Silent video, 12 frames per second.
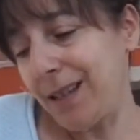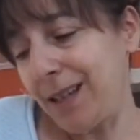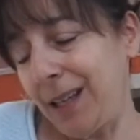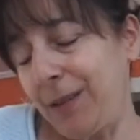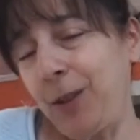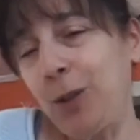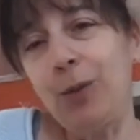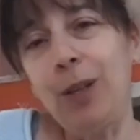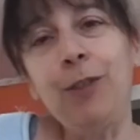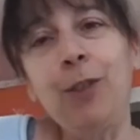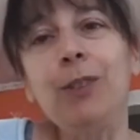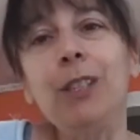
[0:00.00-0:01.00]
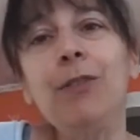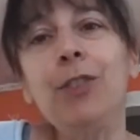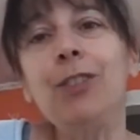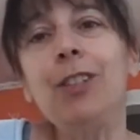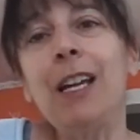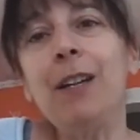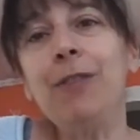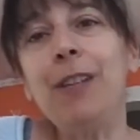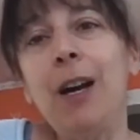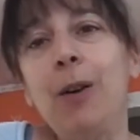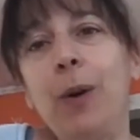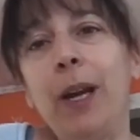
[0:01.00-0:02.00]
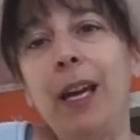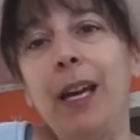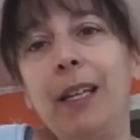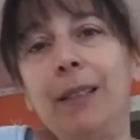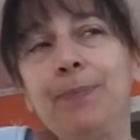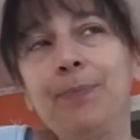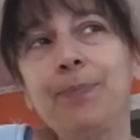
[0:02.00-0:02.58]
if you live your life that way